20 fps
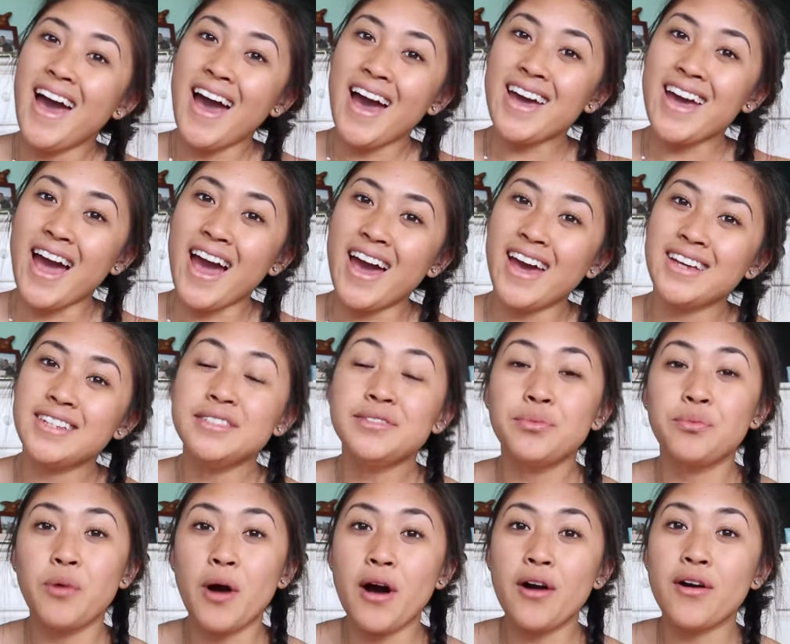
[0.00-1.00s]
Hi guys,
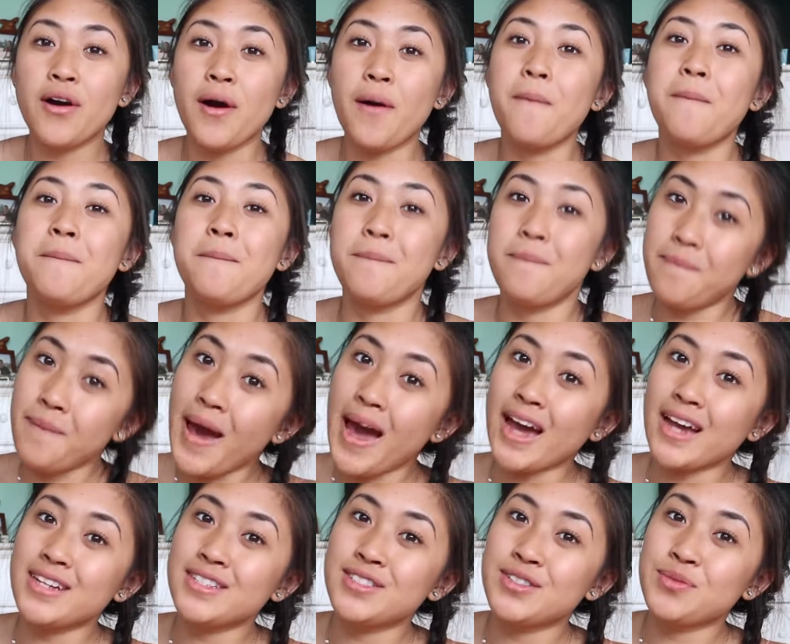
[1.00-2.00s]
welcome
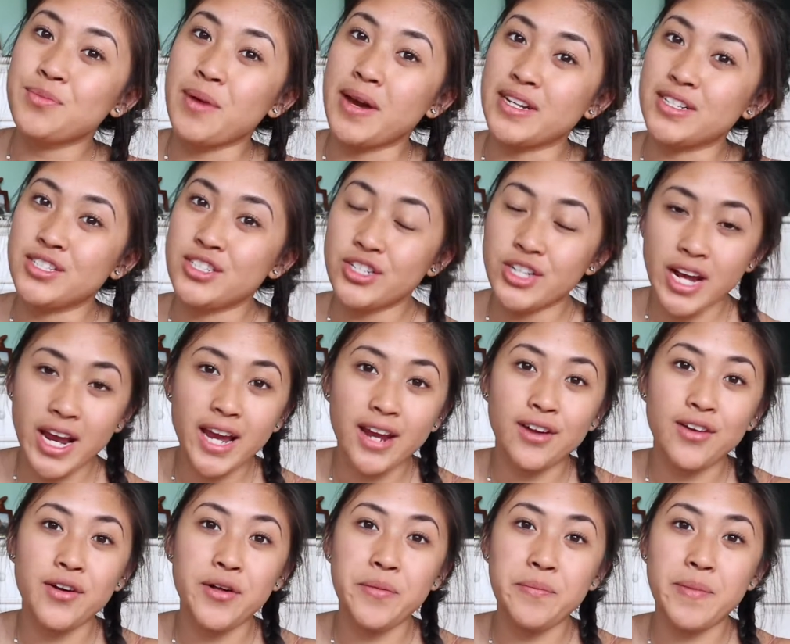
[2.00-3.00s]
back to my
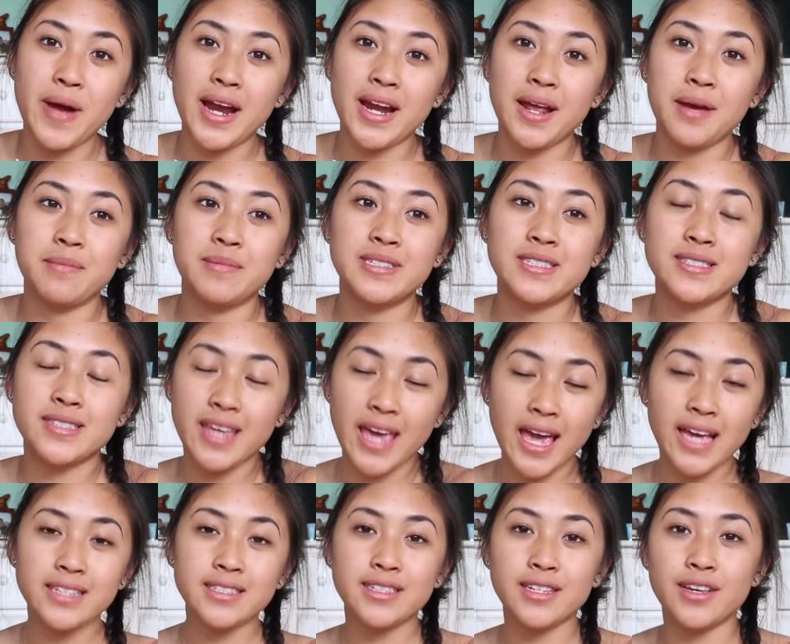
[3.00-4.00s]
channel. My name is
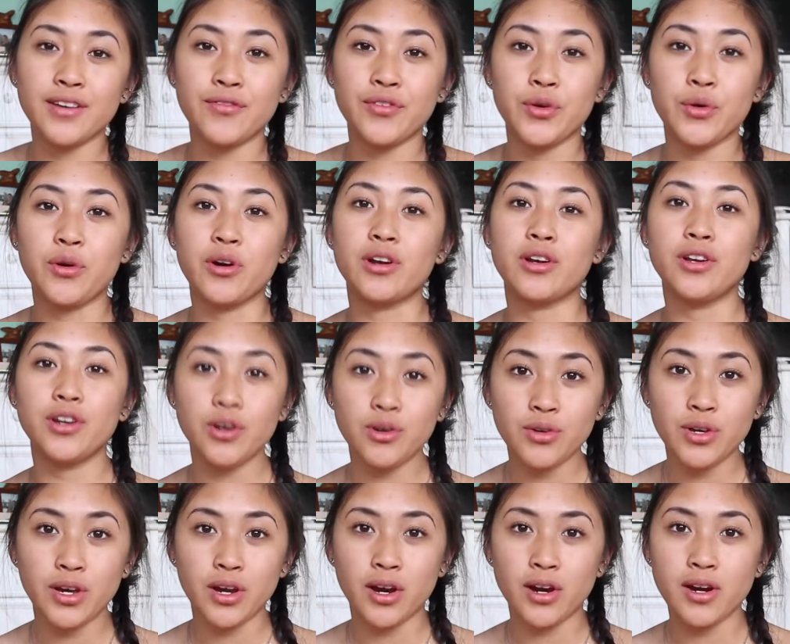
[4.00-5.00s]
Casey if you are new
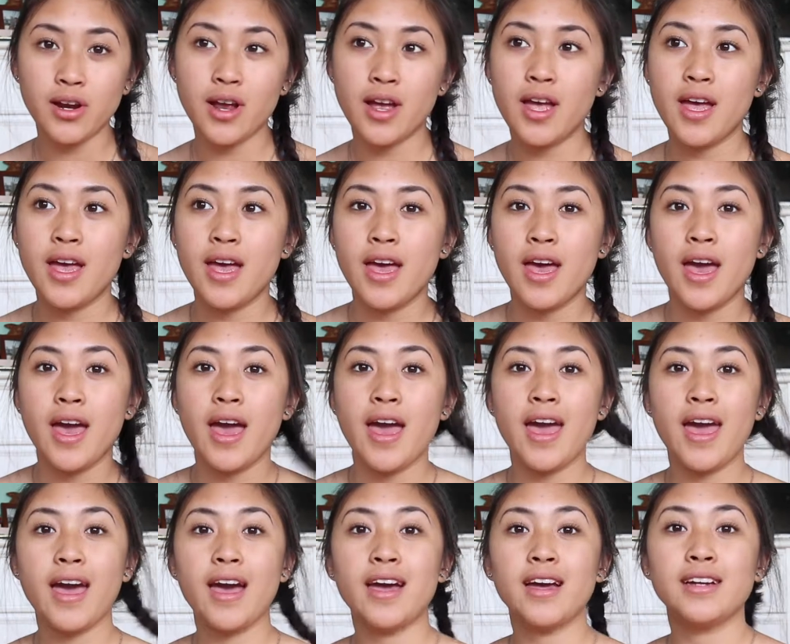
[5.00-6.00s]
here,
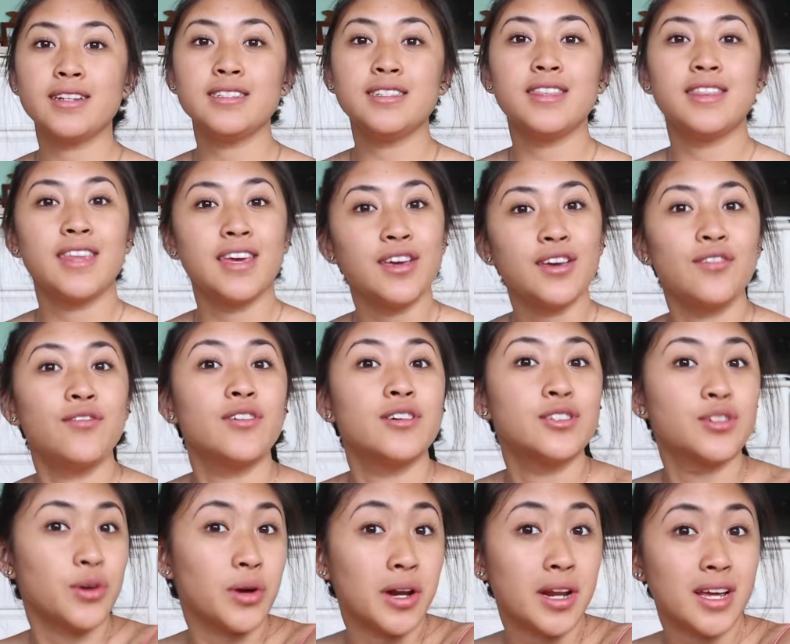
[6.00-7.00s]
and thank you for
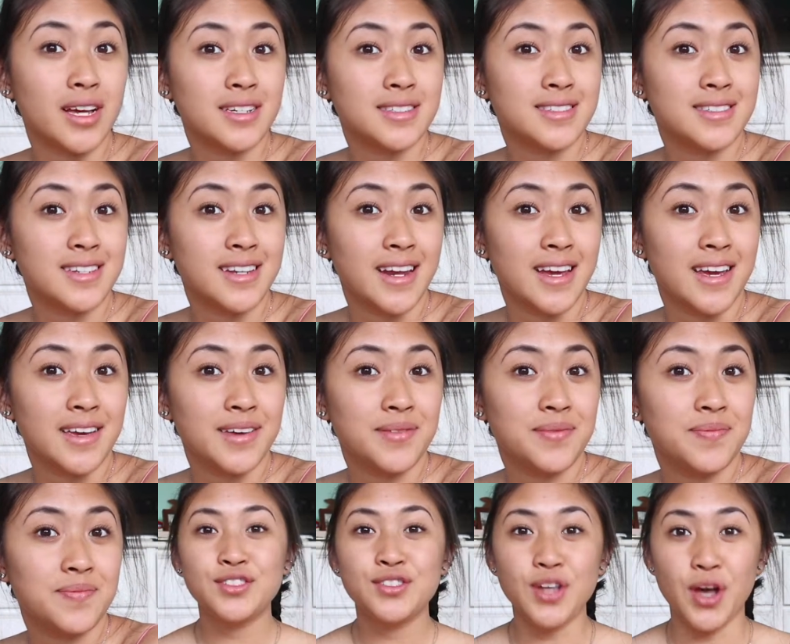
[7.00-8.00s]
joining us today.
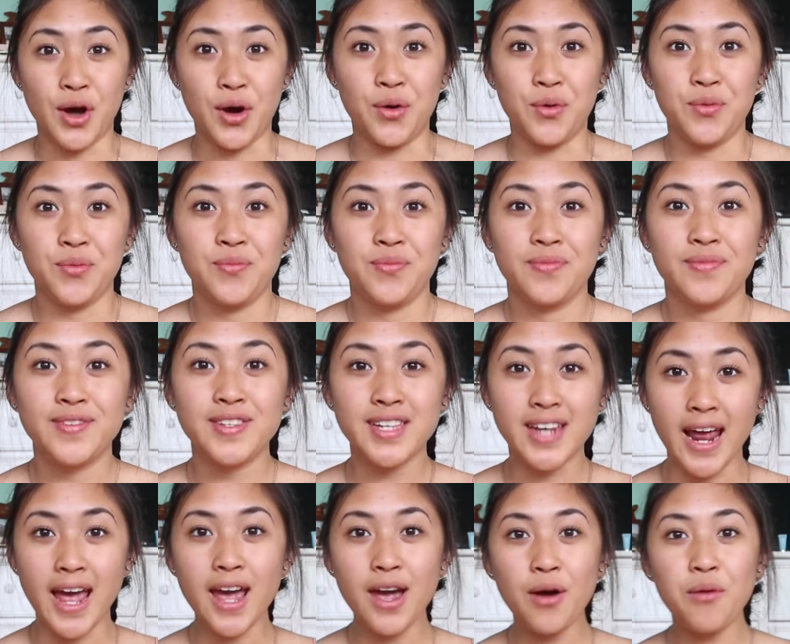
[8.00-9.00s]
So
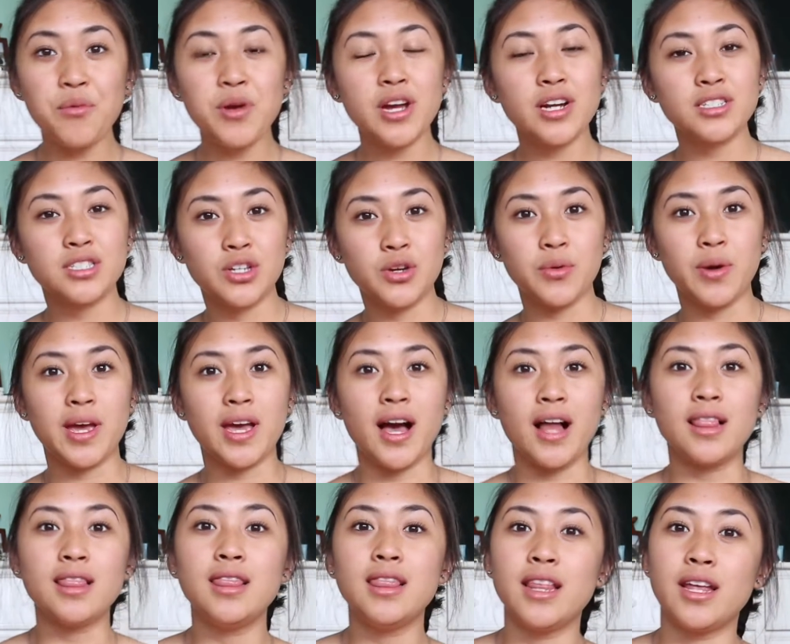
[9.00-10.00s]
today we are doing a
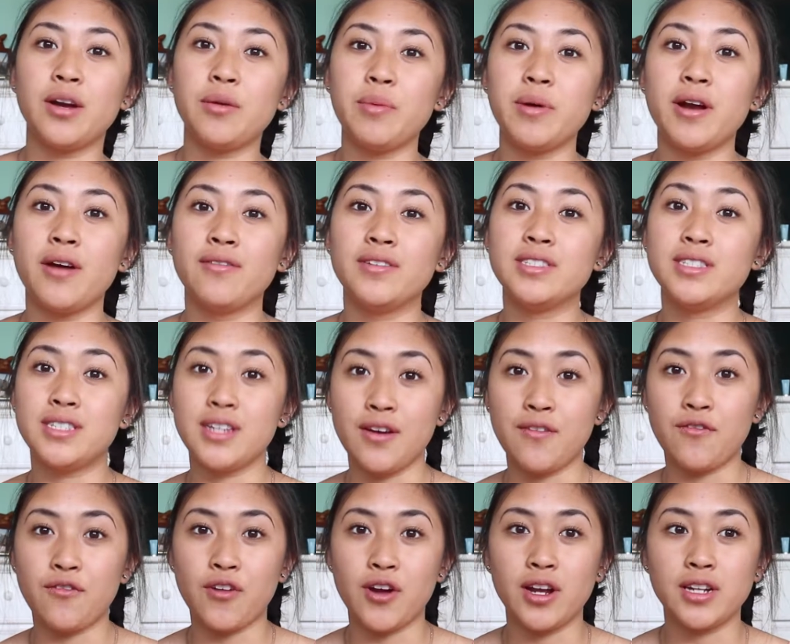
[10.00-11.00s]
little bit of a
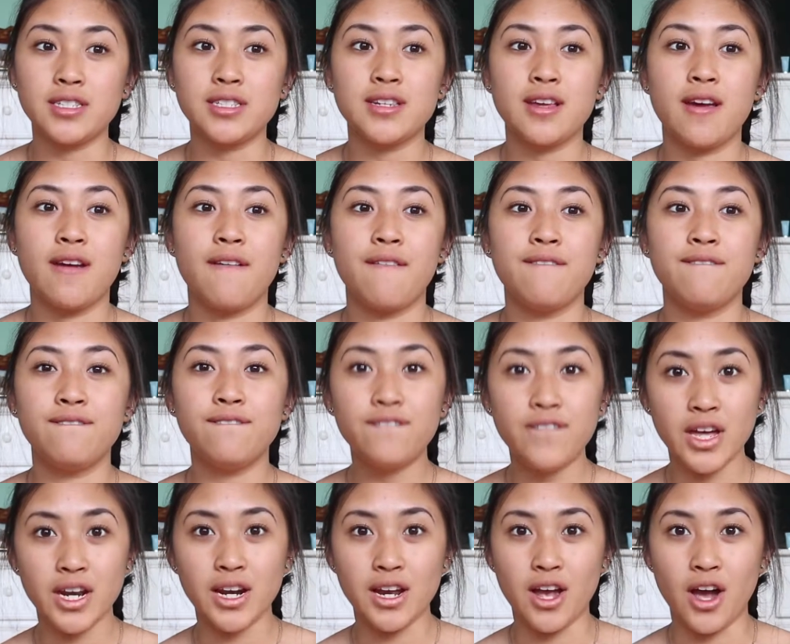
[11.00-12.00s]
different
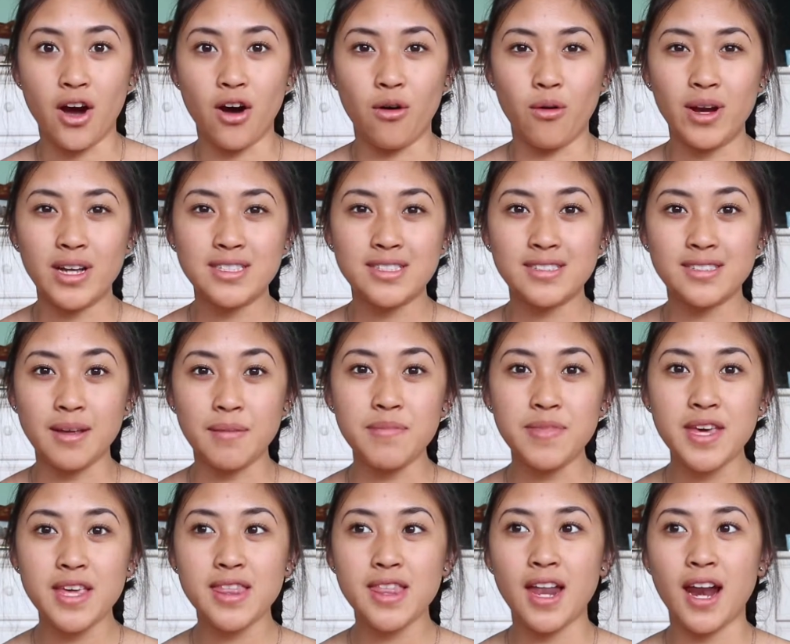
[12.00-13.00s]
video. It's
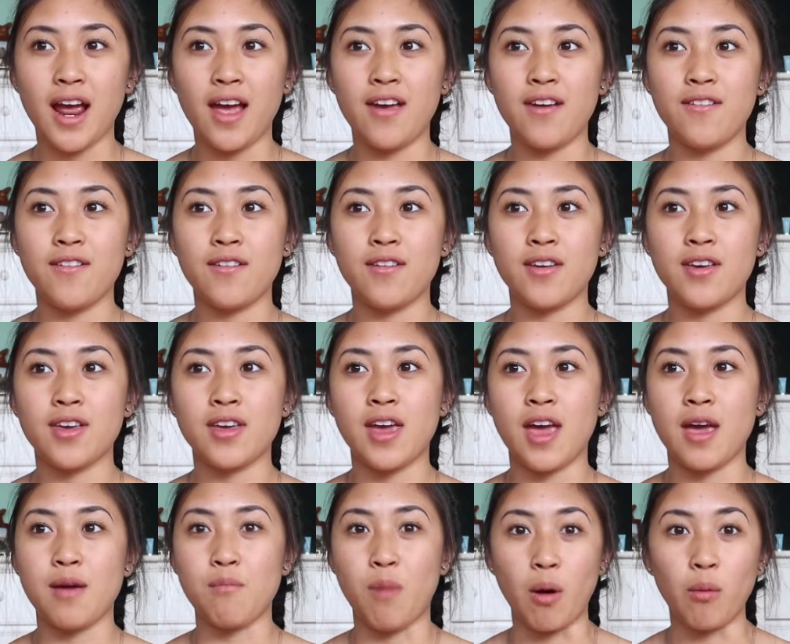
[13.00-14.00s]
something that I
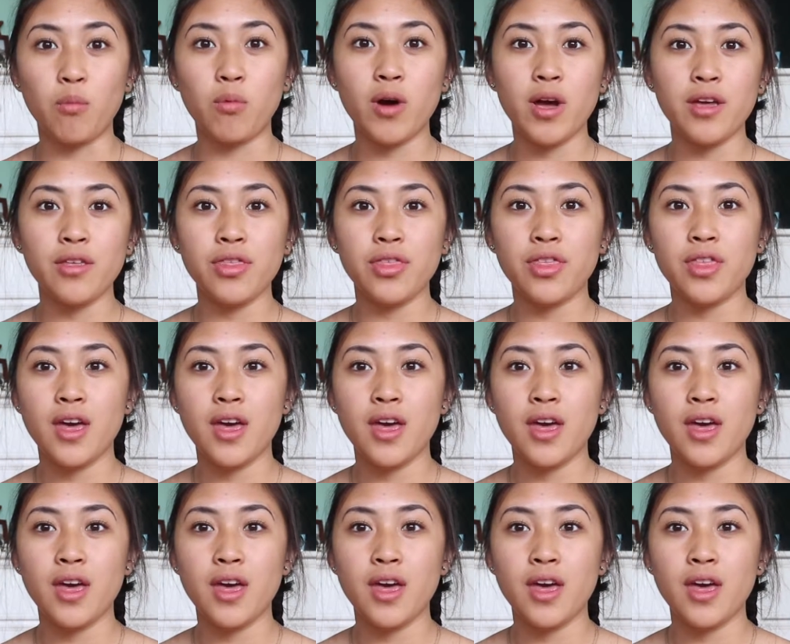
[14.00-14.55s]
came up with,